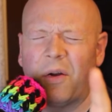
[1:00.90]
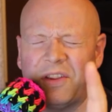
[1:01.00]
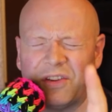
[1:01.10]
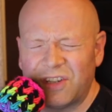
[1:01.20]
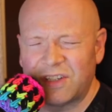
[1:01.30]
oh,
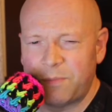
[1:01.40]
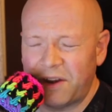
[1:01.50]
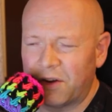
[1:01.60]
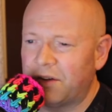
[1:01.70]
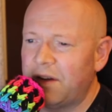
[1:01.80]
you're just
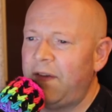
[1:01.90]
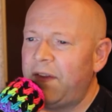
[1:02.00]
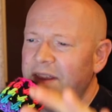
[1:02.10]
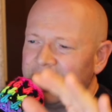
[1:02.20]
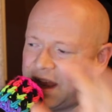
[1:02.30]
butthurt,
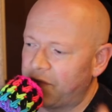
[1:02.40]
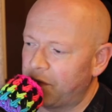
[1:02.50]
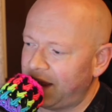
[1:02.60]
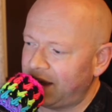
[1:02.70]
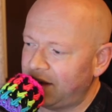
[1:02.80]
you never
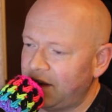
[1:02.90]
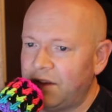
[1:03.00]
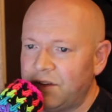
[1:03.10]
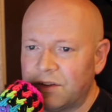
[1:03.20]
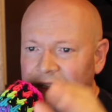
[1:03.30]
made it.
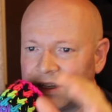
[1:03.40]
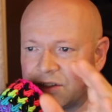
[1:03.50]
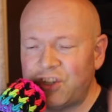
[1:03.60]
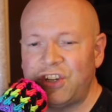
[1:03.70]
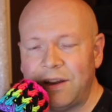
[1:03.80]
You're a little
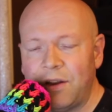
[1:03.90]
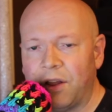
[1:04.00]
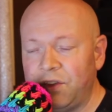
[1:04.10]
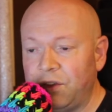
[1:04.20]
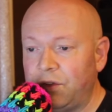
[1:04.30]
shit
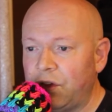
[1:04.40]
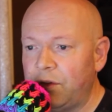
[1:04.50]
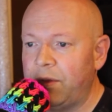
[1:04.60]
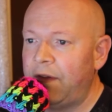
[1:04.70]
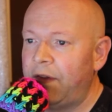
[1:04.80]
on
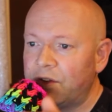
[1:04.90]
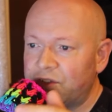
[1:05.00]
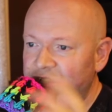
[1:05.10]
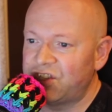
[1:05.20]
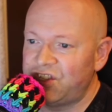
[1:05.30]
YouTube. You're
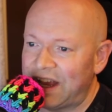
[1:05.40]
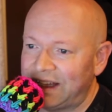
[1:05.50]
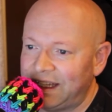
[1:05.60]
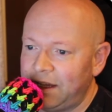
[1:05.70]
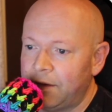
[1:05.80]
just
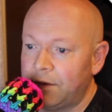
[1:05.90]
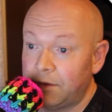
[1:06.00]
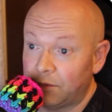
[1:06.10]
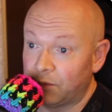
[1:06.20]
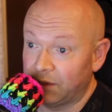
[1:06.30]
jelly.
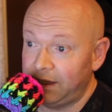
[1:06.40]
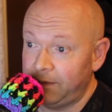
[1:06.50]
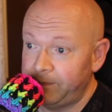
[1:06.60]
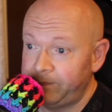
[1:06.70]
Really?